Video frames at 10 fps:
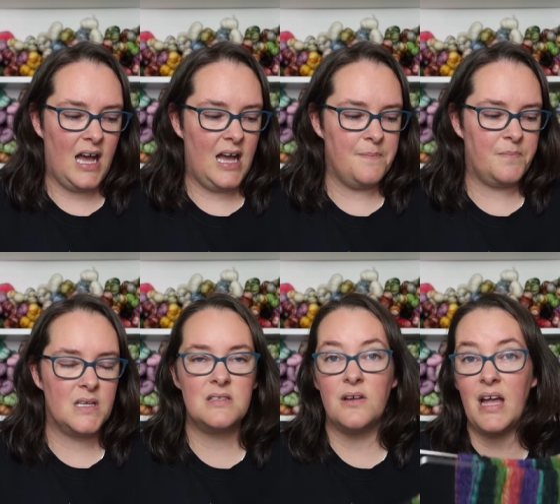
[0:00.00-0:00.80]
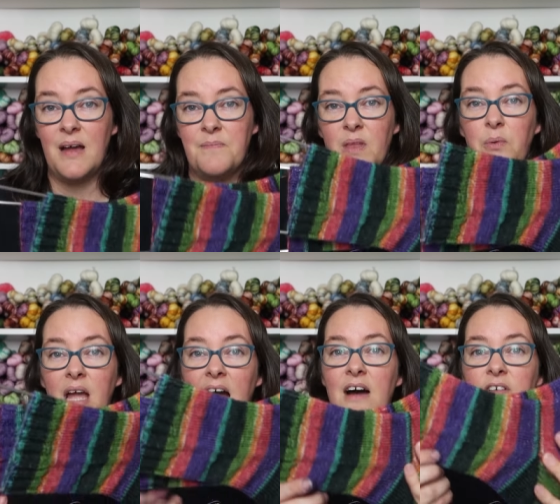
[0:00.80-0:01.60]
So yeah.
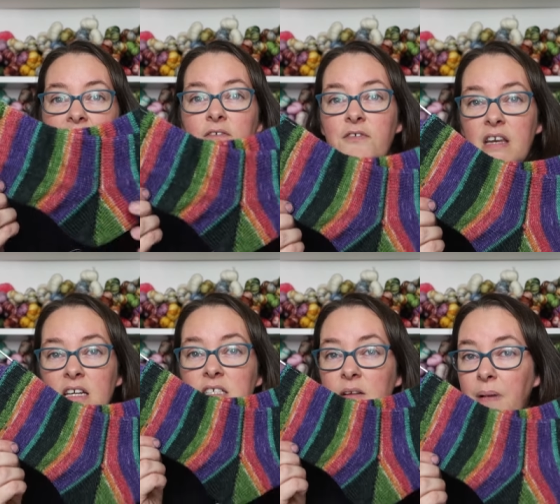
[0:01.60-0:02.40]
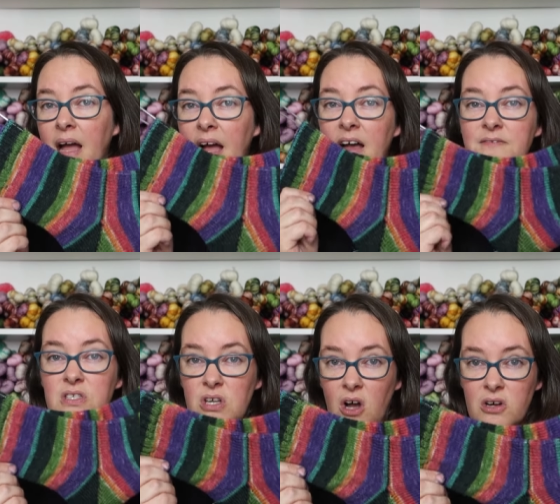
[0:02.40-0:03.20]
We have a finished pair of
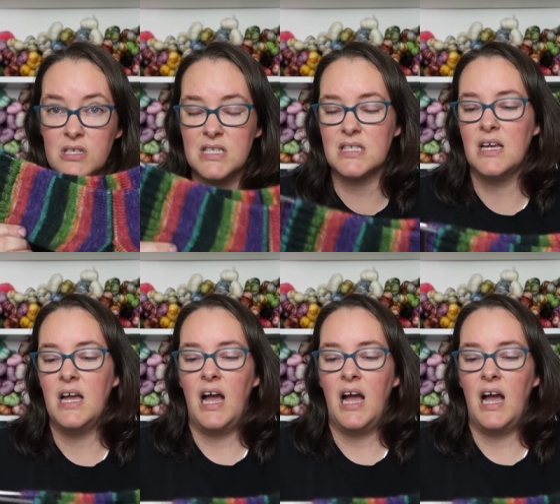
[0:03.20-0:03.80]
socks,